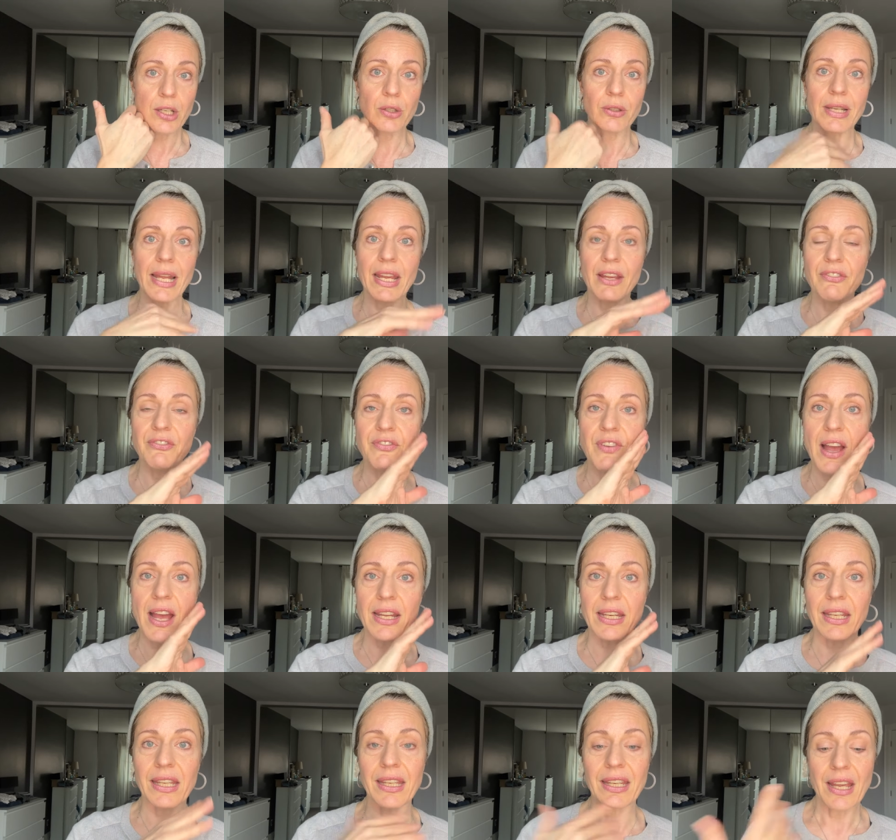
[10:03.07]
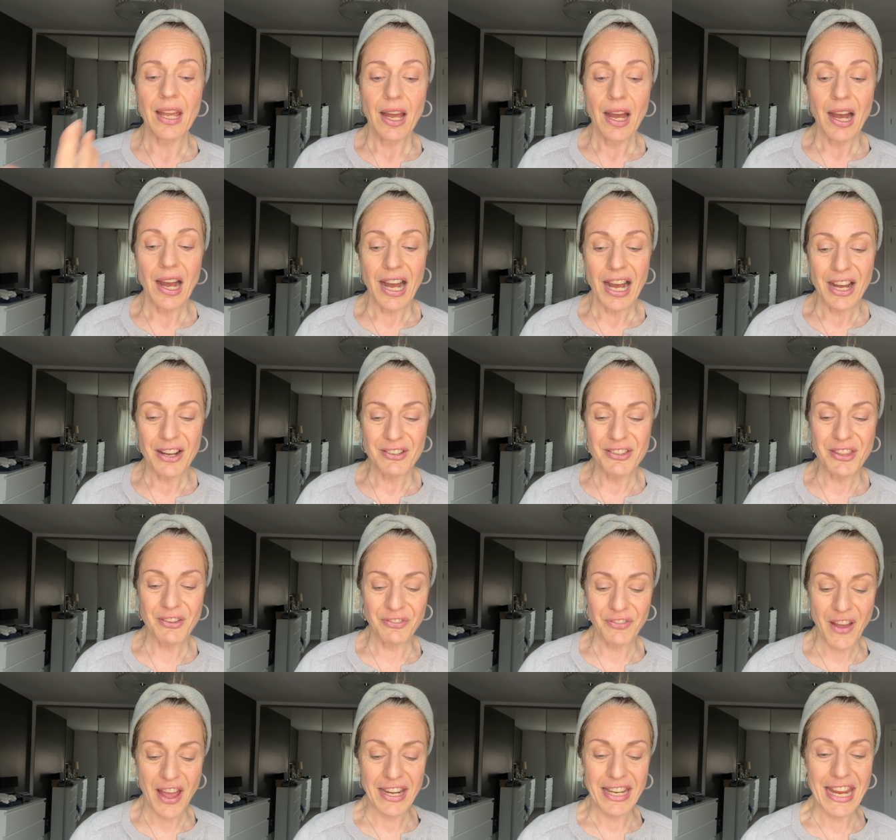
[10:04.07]
of like fatty, uh, the
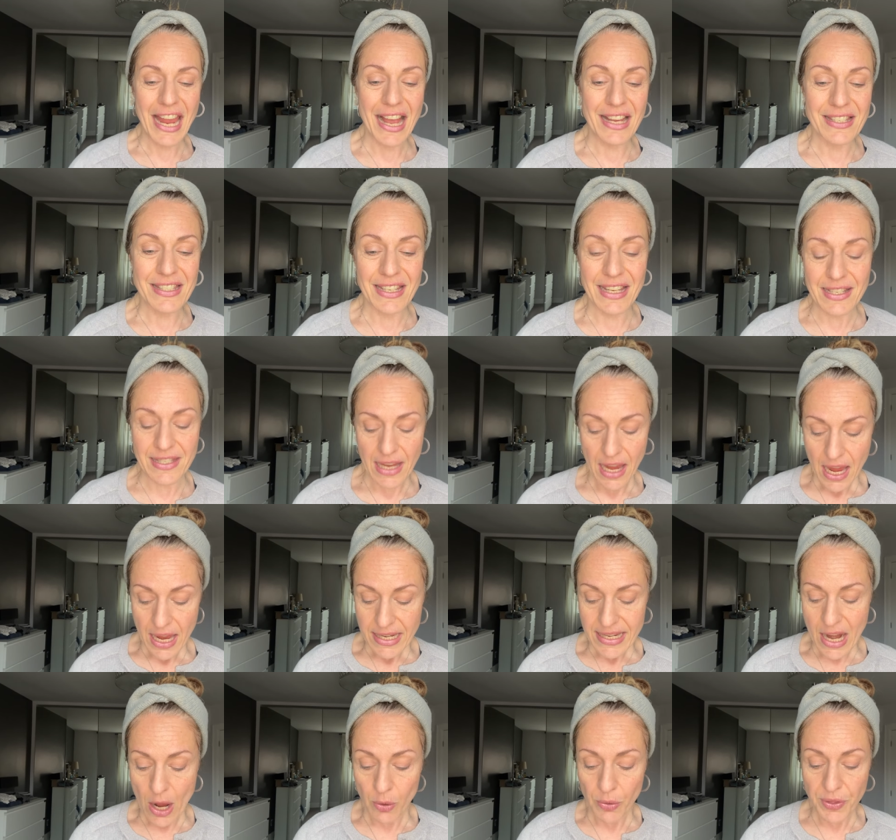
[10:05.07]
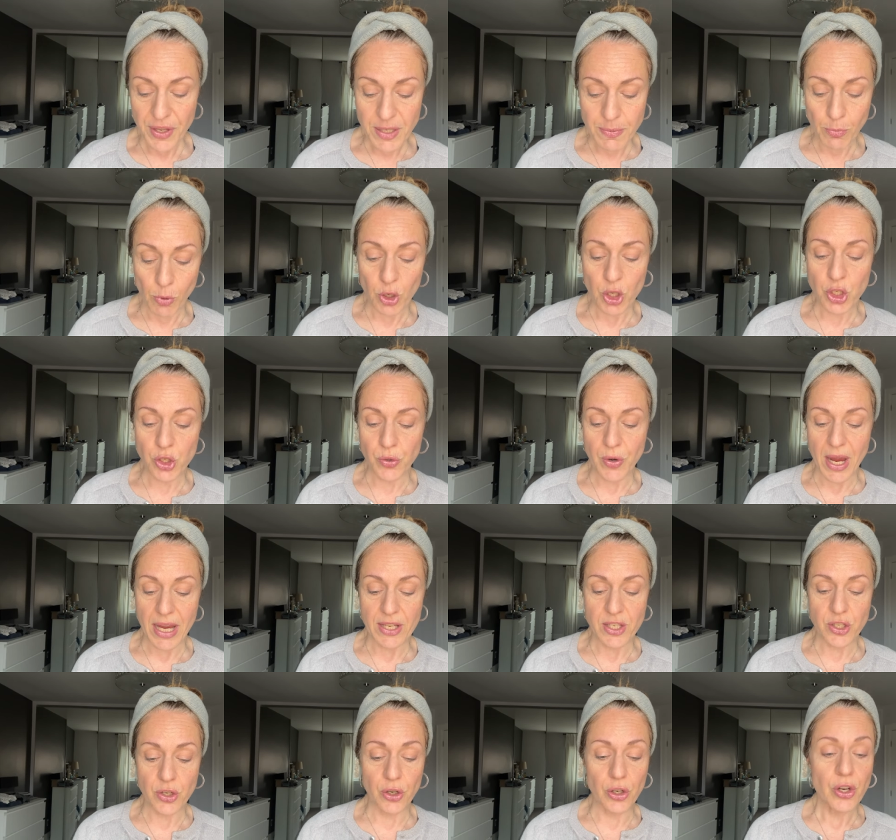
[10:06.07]
fatty acids. Now this
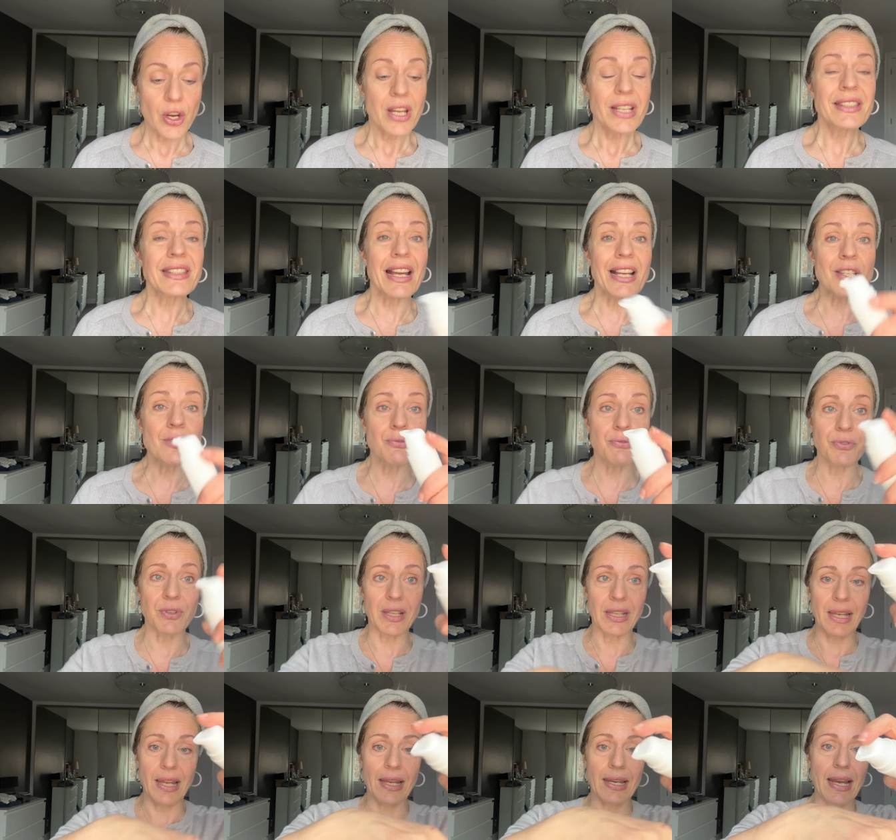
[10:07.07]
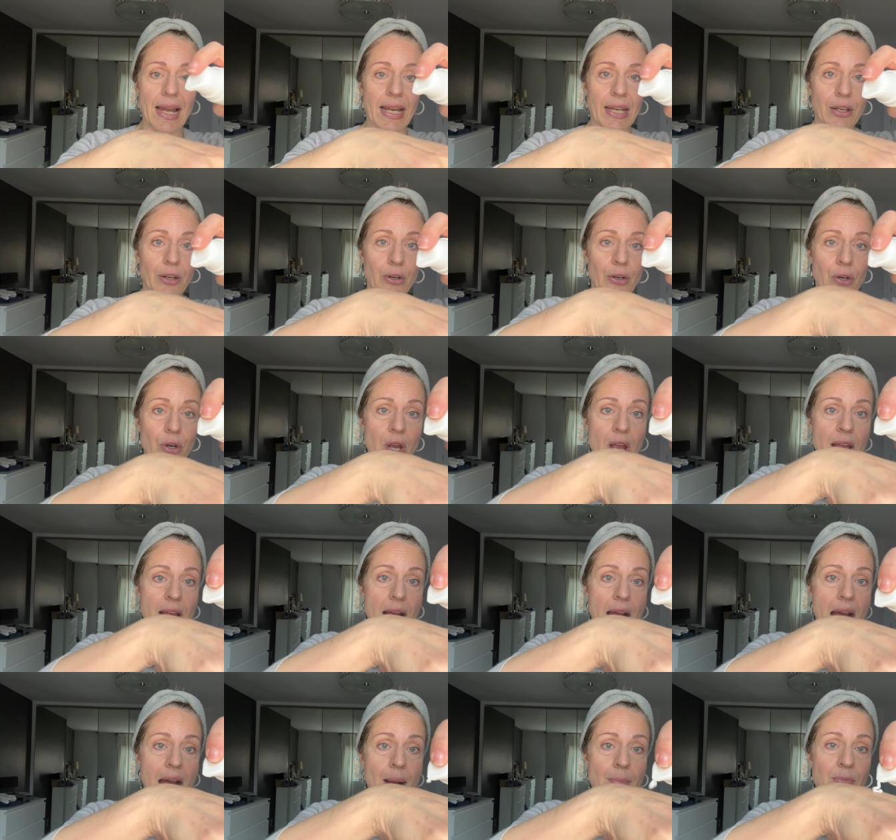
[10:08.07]
moisturizer does feel lighter.
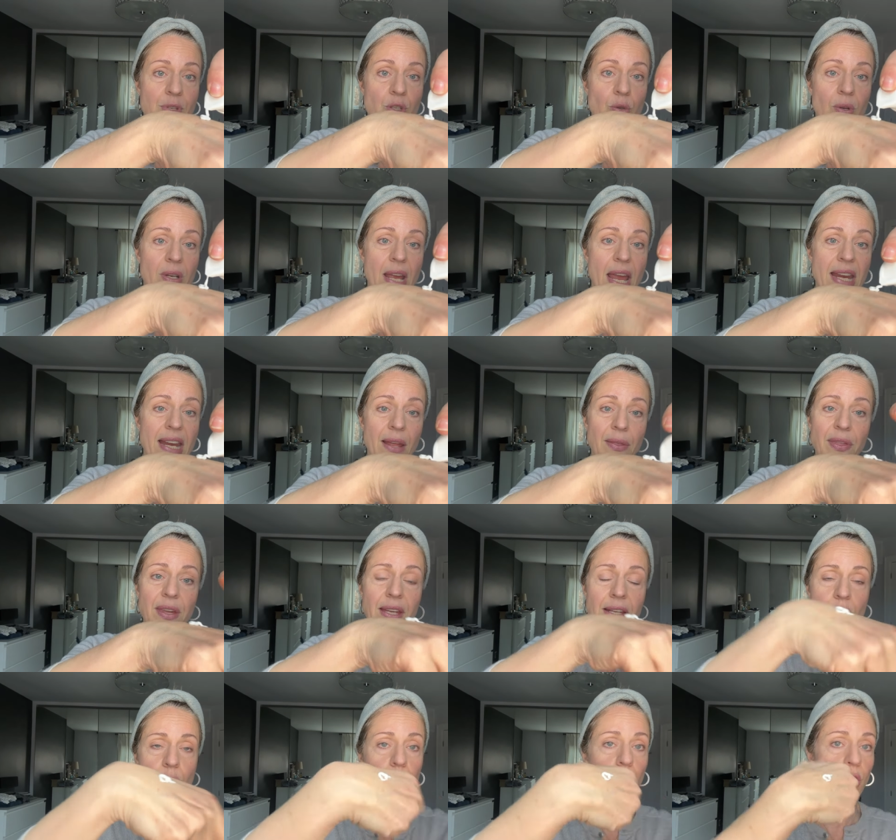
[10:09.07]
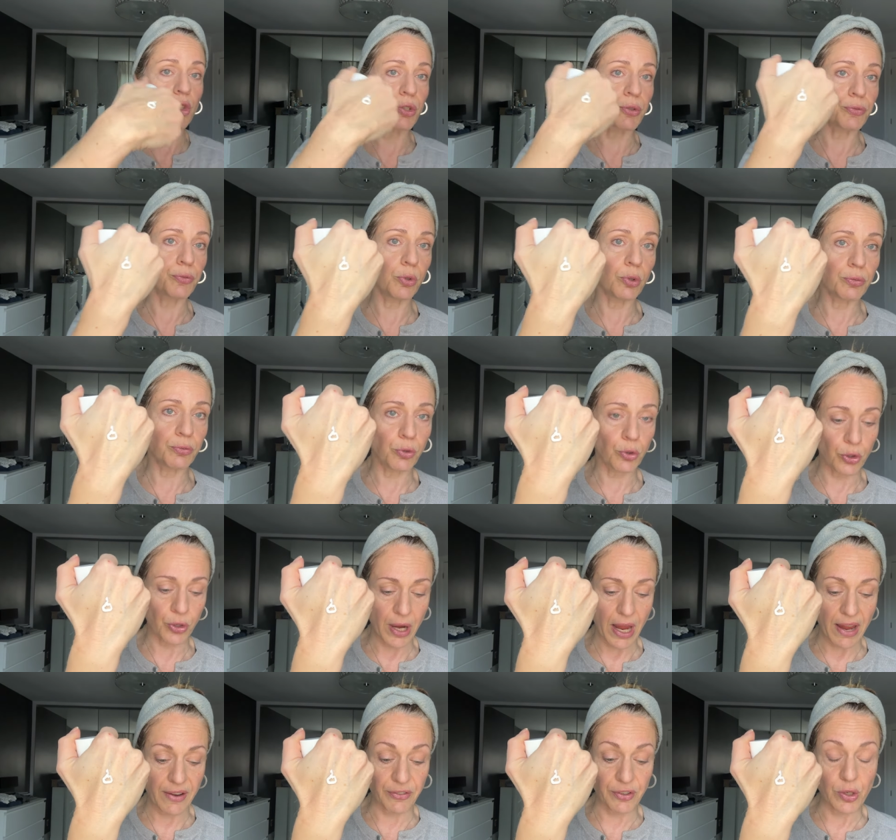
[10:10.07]
Um, so, and I think it's wonderful for
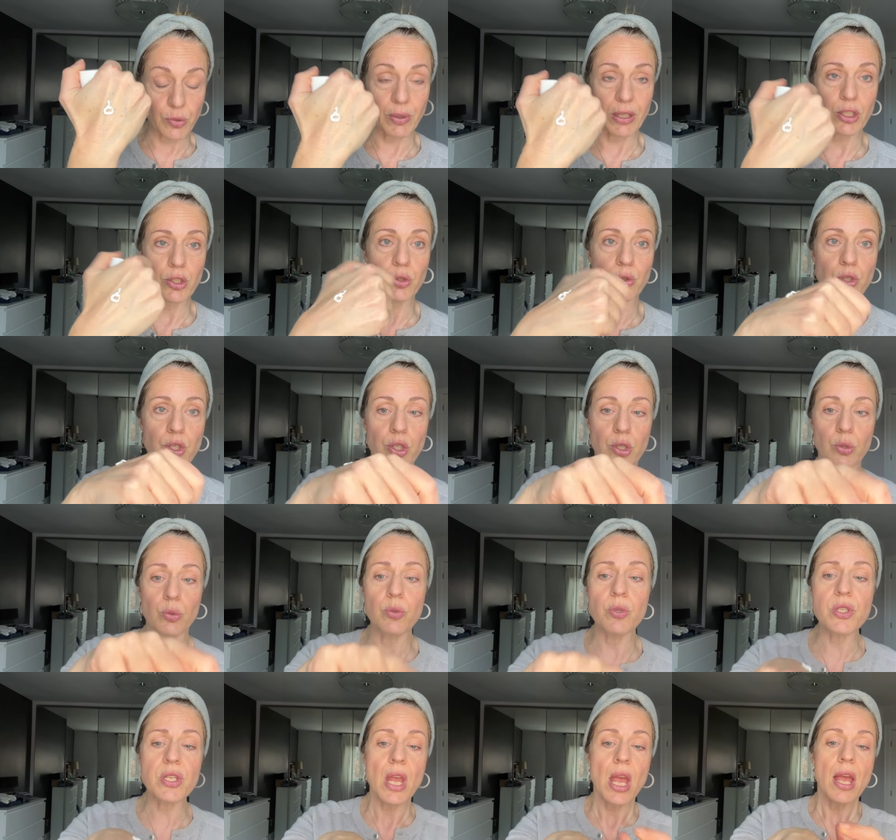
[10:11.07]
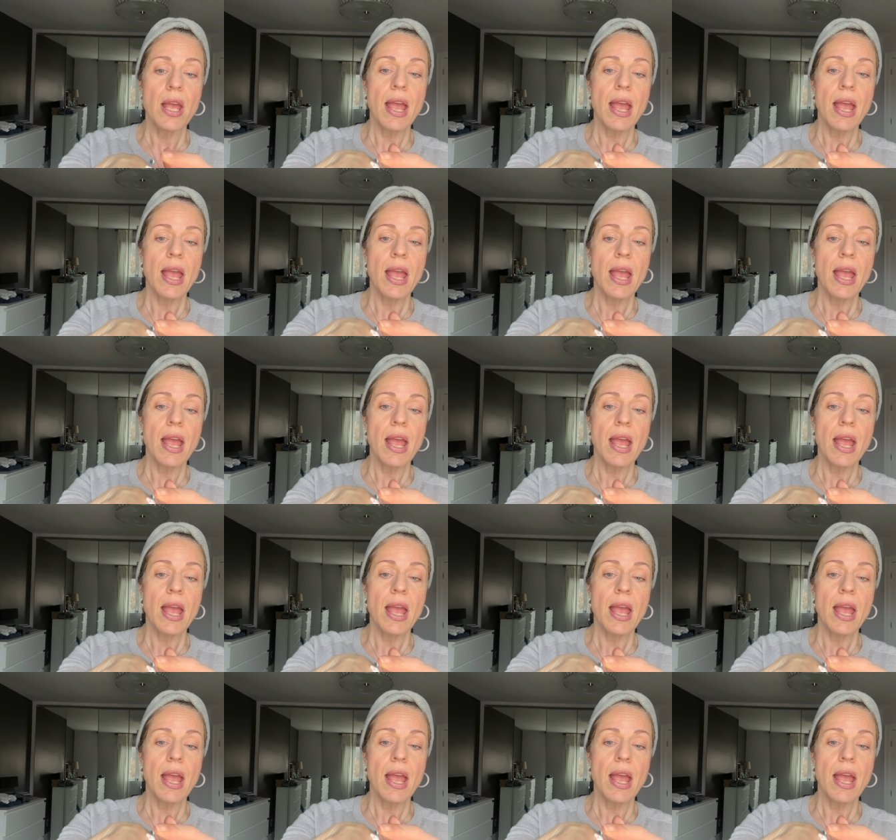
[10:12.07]
everyone to use.